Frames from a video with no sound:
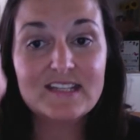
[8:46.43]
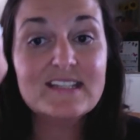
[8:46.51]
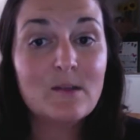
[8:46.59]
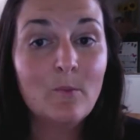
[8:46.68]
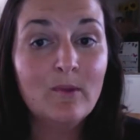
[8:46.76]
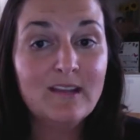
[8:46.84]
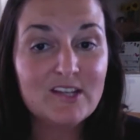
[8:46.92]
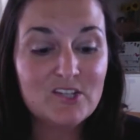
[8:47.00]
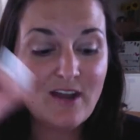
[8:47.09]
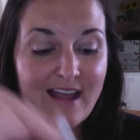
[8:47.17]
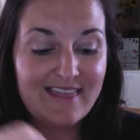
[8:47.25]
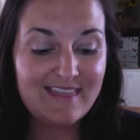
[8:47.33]
Someone can
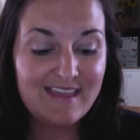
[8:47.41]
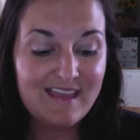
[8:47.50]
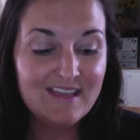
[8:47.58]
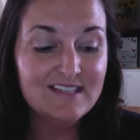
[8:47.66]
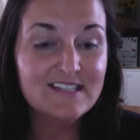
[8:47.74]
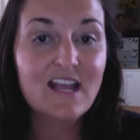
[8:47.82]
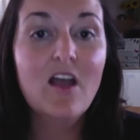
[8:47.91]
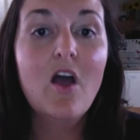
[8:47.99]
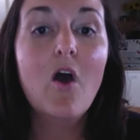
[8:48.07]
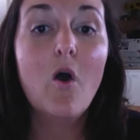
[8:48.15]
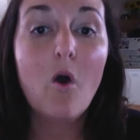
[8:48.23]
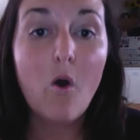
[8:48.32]
try these,
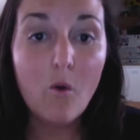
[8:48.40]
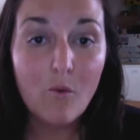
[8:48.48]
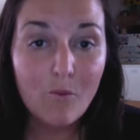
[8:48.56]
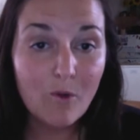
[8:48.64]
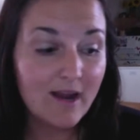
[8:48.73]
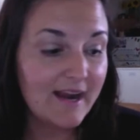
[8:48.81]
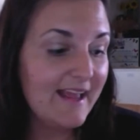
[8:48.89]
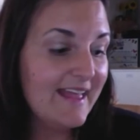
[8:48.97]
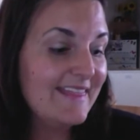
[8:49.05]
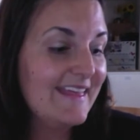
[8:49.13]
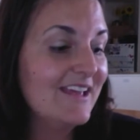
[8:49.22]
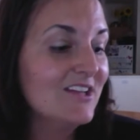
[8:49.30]
or
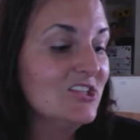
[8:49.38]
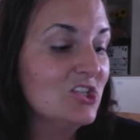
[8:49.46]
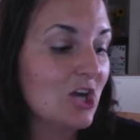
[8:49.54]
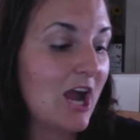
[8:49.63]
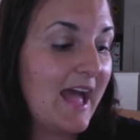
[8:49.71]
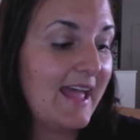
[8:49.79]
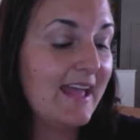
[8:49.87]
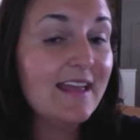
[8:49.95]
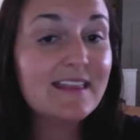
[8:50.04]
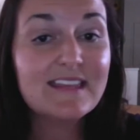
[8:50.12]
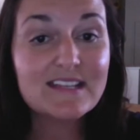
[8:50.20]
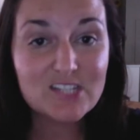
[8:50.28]
they can try
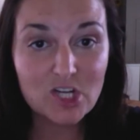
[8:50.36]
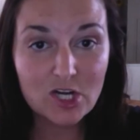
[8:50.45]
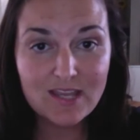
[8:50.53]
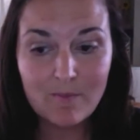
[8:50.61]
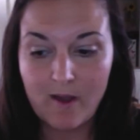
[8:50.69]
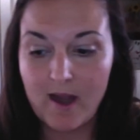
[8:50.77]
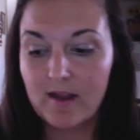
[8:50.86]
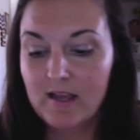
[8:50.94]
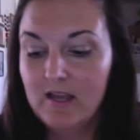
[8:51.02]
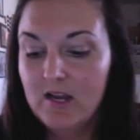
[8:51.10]
the Snarky bar.